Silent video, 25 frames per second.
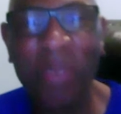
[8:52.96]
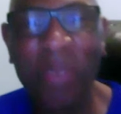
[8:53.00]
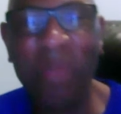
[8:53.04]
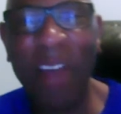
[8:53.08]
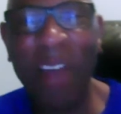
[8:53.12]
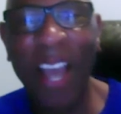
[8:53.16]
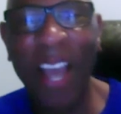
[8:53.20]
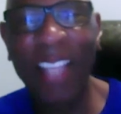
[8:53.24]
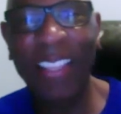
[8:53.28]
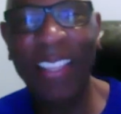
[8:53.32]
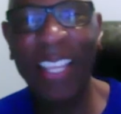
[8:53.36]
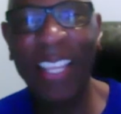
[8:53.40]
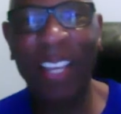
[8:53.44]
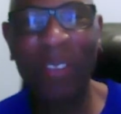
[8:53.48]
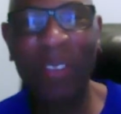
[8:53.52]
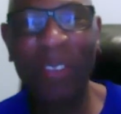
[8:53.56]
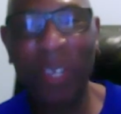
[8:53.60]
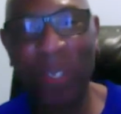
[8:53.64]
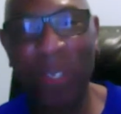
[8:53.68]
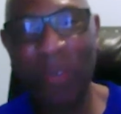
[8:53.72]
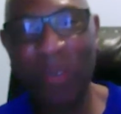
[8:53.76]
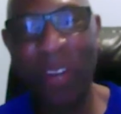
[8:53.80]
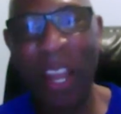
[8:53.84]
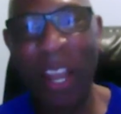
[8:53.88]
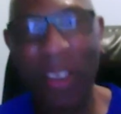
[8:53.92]
My thing
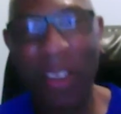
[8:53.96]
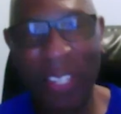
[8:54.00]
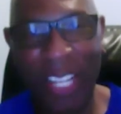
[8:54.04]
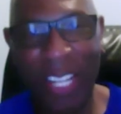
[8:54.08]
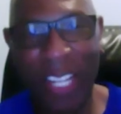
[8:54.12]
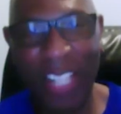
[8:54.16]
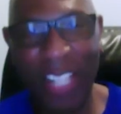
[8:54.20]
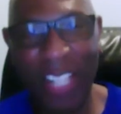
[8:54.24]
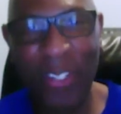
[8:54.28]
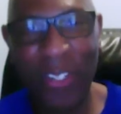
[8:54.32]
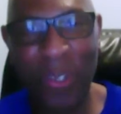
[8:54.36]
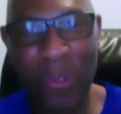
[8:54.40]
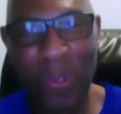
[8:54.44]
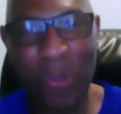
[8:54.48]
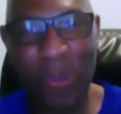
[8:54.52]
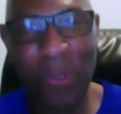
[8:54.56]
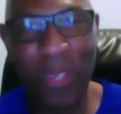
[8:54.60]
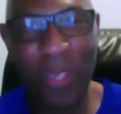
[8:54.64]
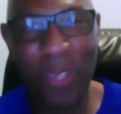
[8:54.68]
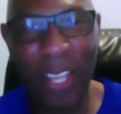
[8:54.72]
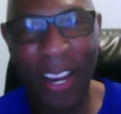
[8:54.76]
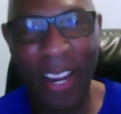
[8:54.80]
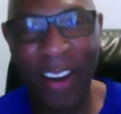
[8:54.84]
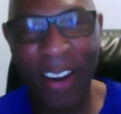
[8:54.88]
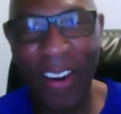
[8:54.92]
was when I was at
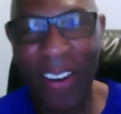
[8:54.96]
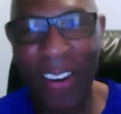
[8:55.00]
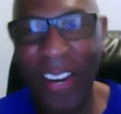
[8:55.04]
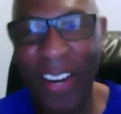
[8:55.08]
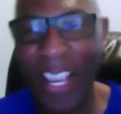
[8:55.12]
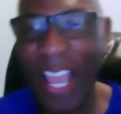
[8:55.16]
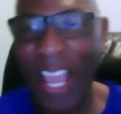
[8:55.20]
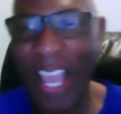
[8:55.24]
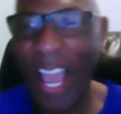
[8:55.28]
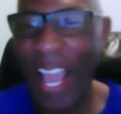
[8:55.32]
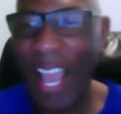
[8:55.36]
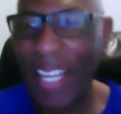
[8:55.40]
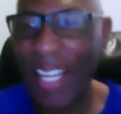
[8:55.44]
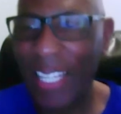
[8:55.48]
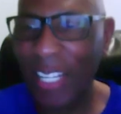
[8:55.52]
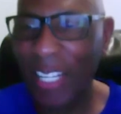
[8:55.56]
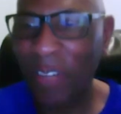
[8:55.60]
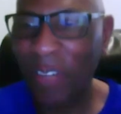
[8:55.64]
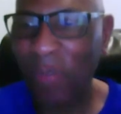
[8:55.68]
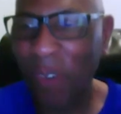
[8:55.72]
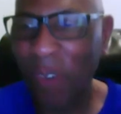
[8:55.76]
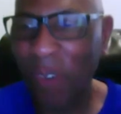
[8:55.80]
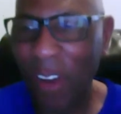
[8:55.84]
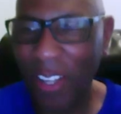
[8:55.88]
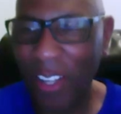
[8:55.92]
school there, I
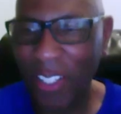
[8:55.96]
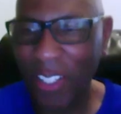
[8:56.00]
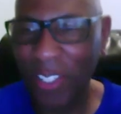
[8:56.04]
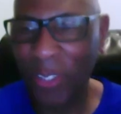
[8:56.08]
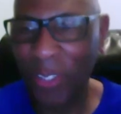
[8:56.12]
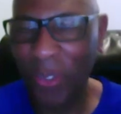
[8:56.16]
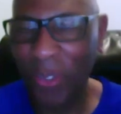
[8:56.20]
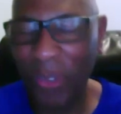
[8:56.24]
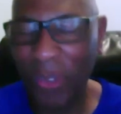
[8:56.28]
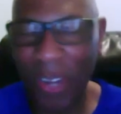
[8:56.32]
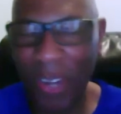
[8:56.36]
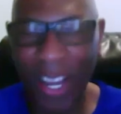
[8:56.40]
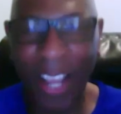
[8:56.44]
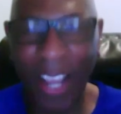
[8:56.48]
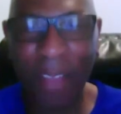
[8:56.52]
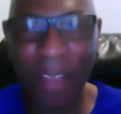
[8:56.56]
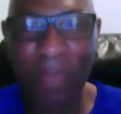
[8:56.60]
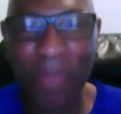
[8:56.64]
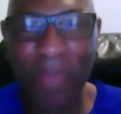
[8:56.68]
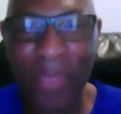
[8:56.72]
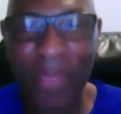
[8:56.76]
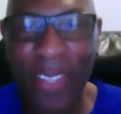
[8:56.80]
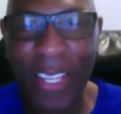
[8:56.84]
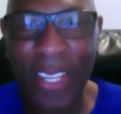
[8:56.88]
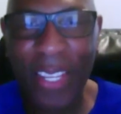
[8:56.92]
didn't want
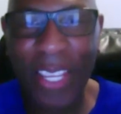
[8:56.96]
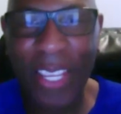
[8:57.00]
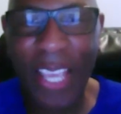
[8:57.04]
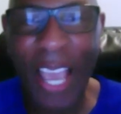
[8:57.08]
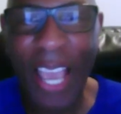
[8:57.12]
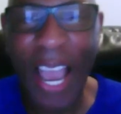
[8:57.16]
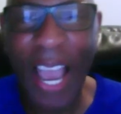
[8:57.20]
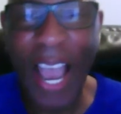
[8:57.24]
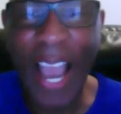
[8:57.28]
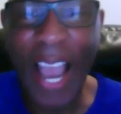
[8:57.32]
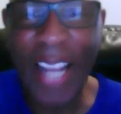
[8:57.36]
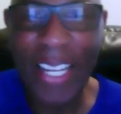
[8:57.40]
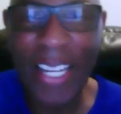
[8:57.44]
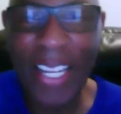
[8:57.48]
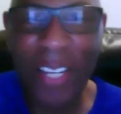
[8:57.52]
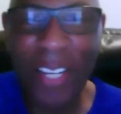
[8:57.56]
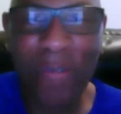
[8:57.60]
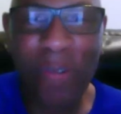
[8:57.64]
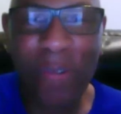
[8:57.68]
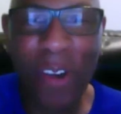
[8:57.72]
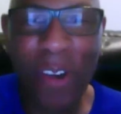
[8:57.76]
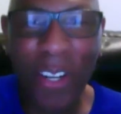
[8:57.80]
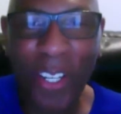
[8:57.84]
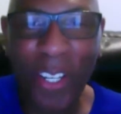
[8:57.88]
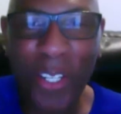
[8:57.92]

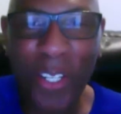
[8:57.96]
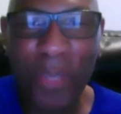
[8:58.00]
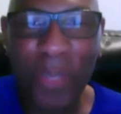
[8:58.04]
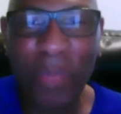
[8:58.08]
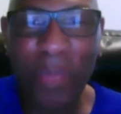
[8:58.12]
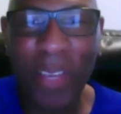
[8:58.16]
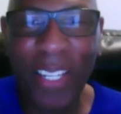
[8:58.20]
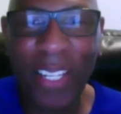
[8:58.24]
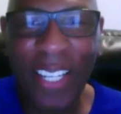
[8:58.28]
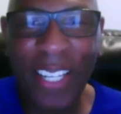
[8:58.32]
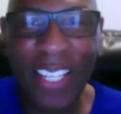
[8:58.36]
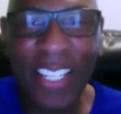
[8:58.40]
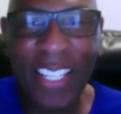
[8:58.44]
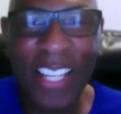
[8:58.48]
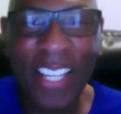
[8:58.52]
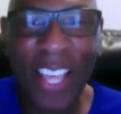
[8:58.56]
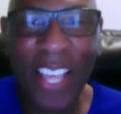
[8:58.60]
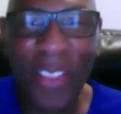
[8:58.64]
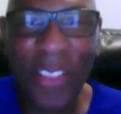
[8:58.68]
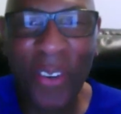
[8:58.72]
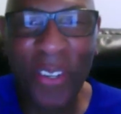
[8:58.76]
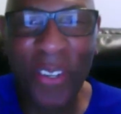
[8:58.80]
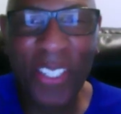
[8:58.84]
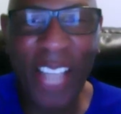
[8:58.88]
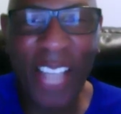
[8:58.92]
to spend
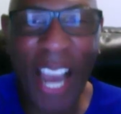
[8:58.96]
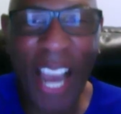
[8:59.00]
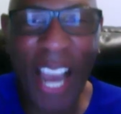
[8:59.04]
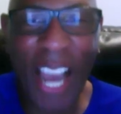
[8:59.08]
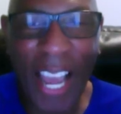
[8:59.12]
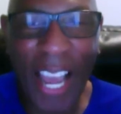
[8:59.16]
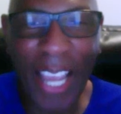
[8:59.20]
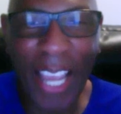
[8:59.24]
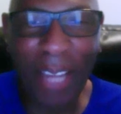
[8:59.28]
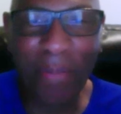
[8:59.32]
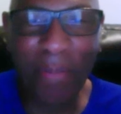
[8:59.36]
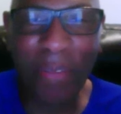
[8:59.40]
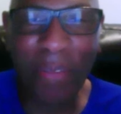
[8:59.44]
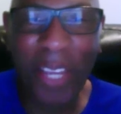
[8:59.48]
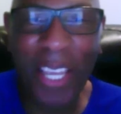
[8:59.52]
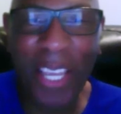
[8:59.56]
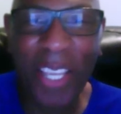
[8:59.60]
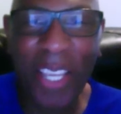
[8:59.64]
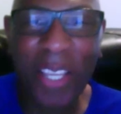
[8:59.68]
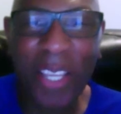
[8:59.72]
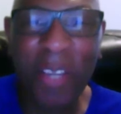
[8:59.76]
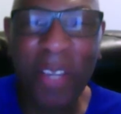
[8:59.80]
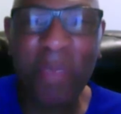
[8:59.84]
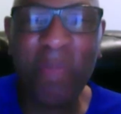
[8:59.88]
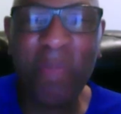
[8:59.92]
another dime
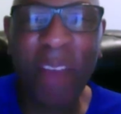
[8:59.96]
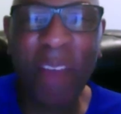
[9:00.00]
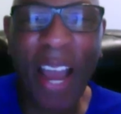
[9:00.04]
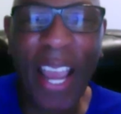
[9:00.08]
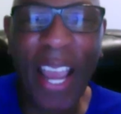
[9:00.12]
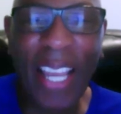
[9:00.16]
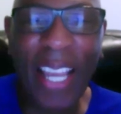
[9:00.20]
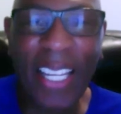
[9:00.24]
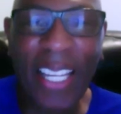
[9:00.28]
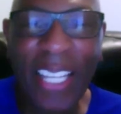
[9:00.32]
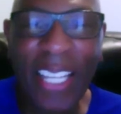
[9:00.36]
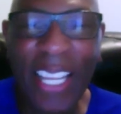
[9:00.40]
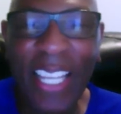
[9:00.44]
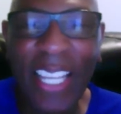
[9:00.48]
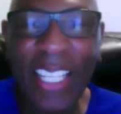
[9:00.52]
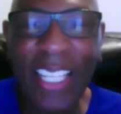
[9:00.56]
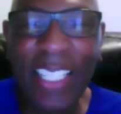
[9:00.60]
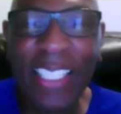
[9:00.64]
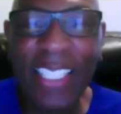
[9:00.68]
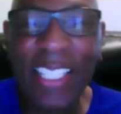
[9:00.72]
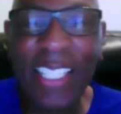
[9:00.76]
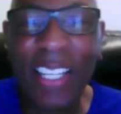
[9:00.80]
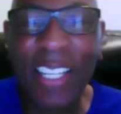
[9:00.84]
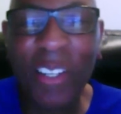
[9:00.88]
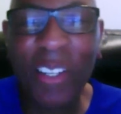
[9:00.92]
by
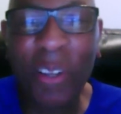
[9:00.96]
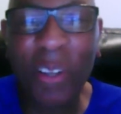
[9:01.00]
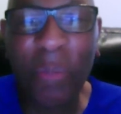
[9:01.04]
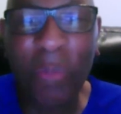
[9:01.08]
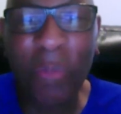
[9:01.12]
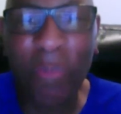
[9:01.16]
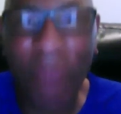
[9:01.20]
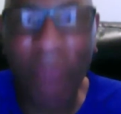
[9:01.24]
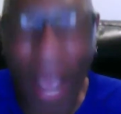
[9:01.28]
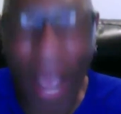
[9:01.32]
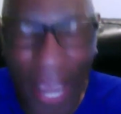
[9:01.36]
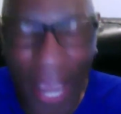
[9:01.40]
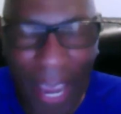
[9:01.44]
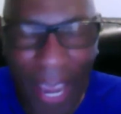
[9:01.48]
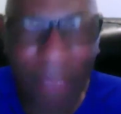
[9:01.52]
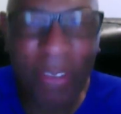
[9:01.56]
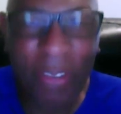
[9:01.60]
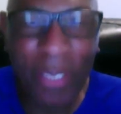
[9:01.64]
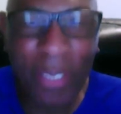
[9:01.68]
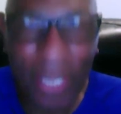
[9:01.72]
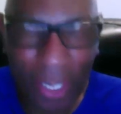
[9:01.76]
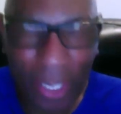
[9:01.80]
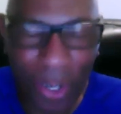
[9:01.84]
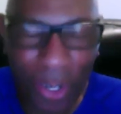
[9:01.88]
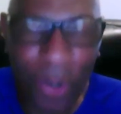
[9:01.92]

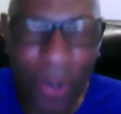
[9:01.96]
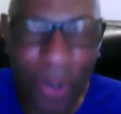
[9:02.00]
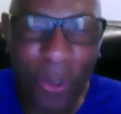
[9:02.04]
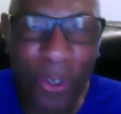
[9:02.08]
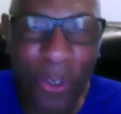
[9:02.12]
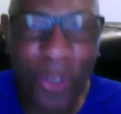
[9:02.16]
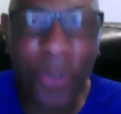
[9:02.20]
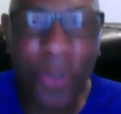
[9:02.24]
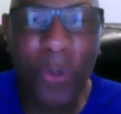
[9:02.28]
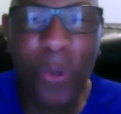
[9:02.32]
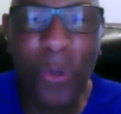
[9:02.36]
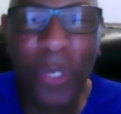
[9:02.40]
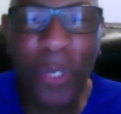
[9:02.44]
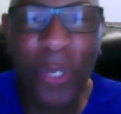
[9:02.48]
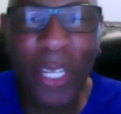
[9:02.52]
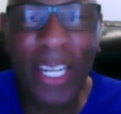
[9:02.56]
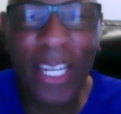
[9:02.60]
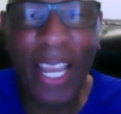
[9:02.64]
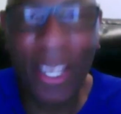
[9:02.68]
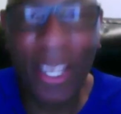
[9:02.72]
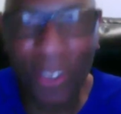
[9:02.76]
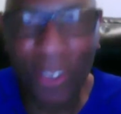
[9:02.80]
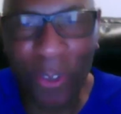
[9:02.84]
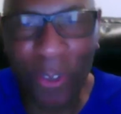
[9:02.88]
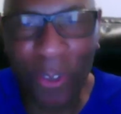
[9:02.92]
having to go to school
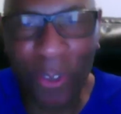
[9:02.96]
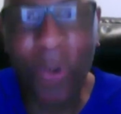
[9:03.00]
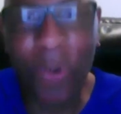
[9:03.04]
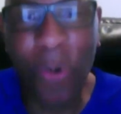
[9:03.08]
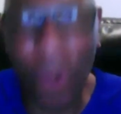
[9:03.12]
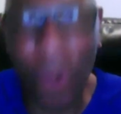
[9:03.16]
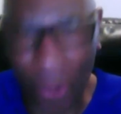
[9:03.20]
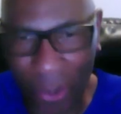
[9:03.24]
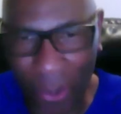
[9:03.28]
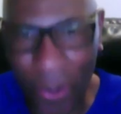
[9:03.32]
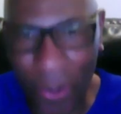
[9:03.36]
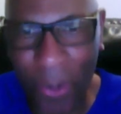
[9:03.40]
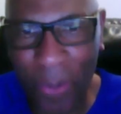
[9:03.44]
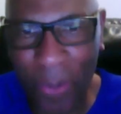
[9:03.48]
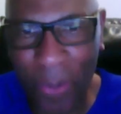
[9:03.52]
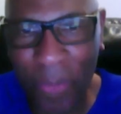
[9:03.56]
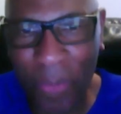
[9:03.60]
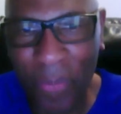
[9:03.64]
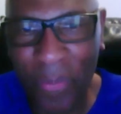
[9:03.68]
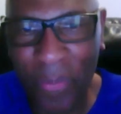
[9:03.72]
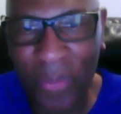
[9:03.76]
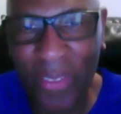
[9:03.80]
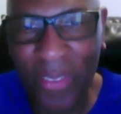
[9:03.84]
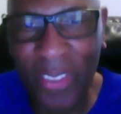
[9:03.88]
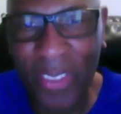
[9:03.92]
an extra quarter.
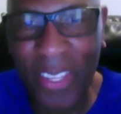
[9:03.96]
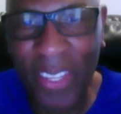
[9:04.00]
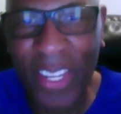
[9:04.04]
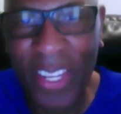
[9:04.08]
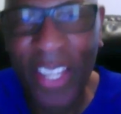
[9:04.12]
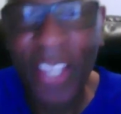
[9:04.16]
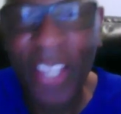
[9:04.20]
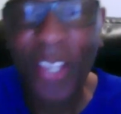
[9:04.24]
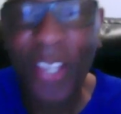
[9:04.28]
Mm-hmm.